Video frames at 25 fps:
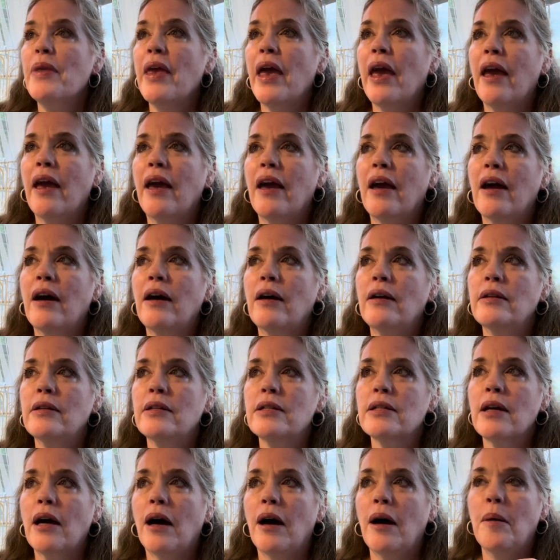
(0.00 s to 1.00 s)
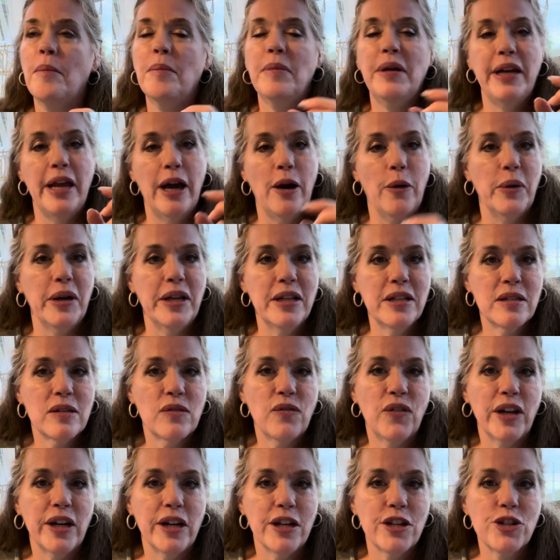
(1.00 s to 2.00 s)
And now it's
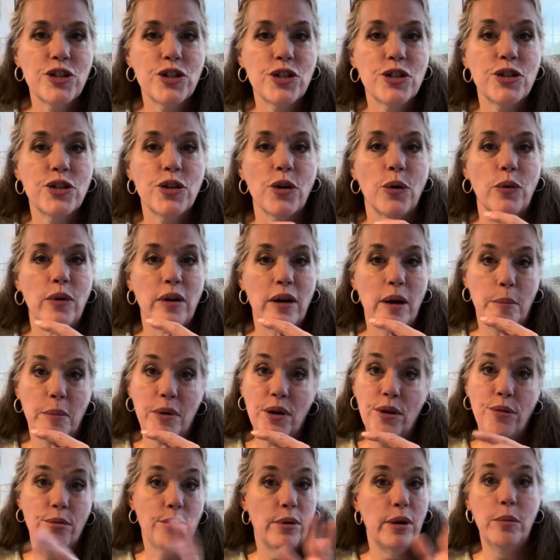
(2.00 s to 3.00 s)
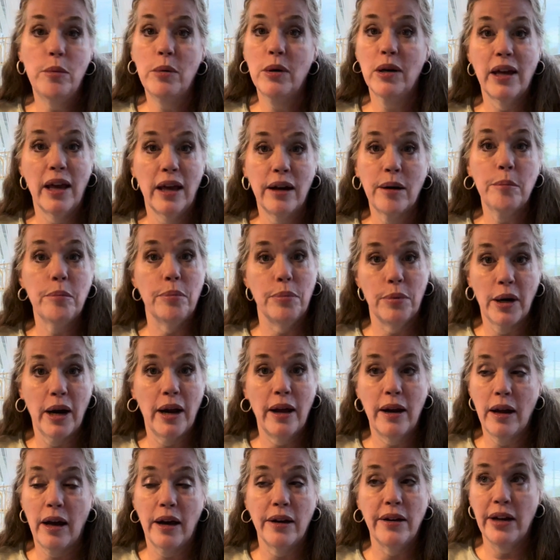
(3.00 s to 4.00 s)
finished. So number 3 will get
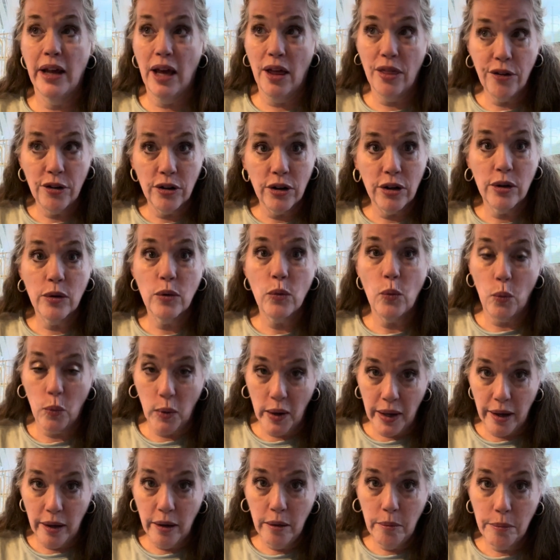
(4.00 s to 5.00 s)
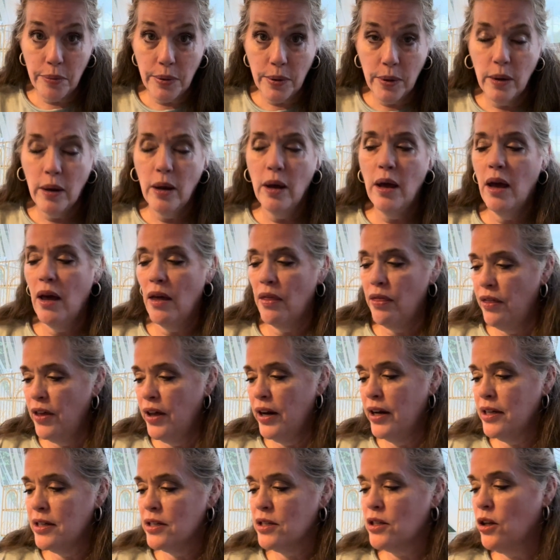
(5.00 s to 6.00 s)
another whip
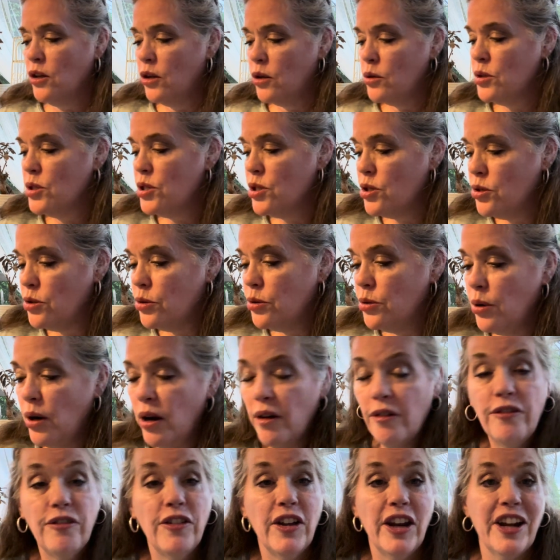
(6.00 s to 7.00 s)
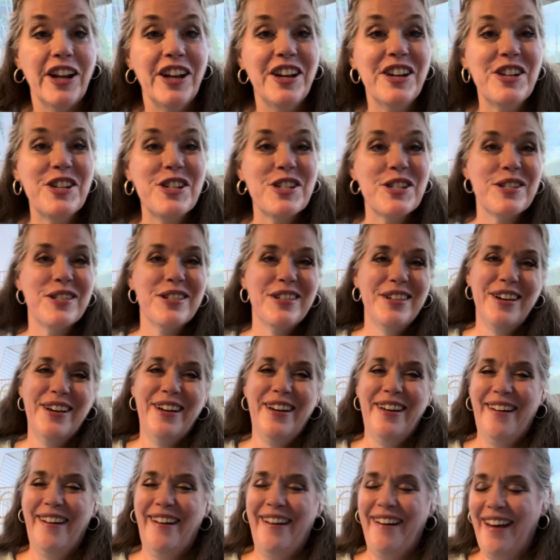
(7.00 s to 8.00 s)
that is close to a finish.
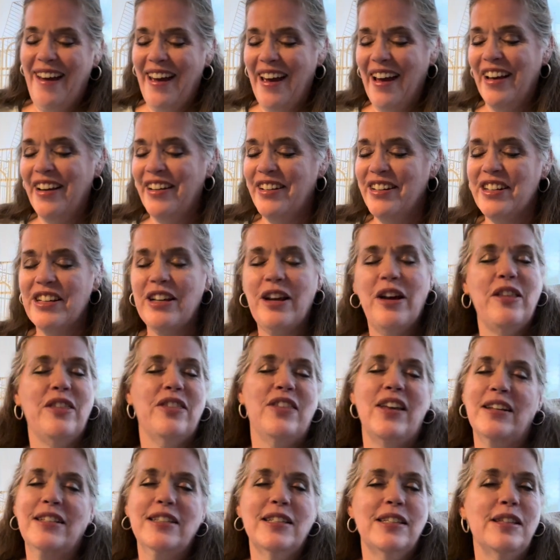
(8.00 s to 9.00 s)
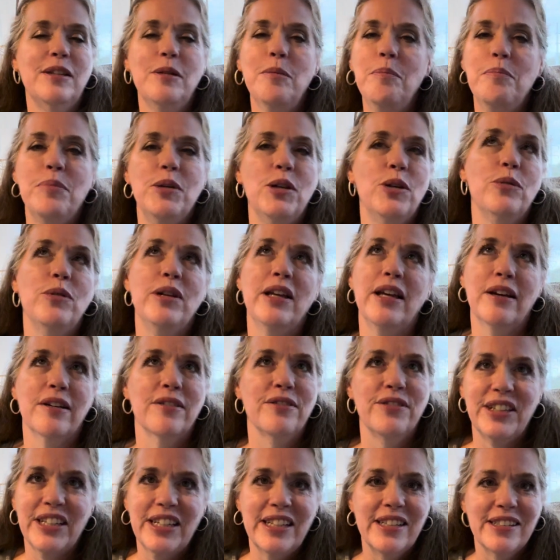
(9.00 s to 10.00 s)
And that's the beauty
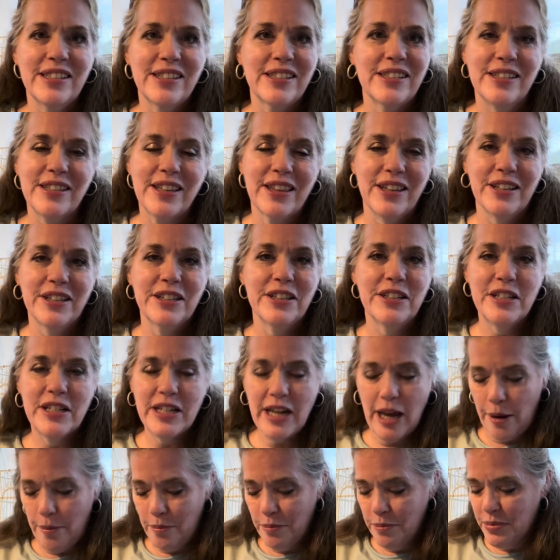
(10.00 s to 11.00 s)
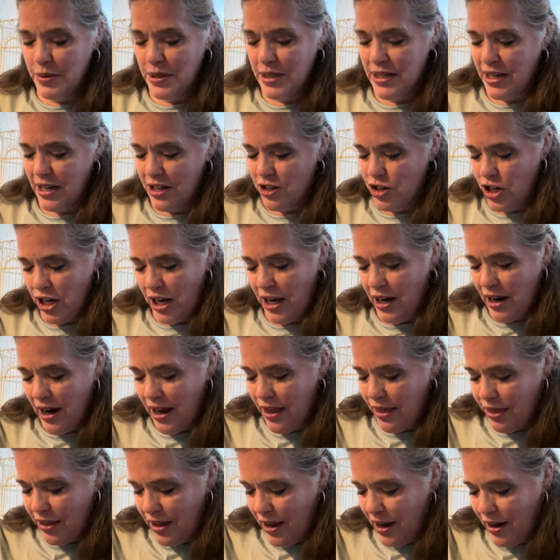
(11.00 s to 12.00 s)
of the temp stitching, I
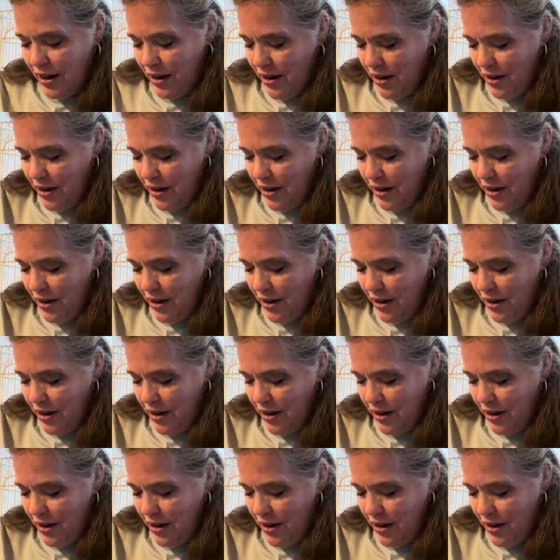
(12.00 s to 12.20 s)
think.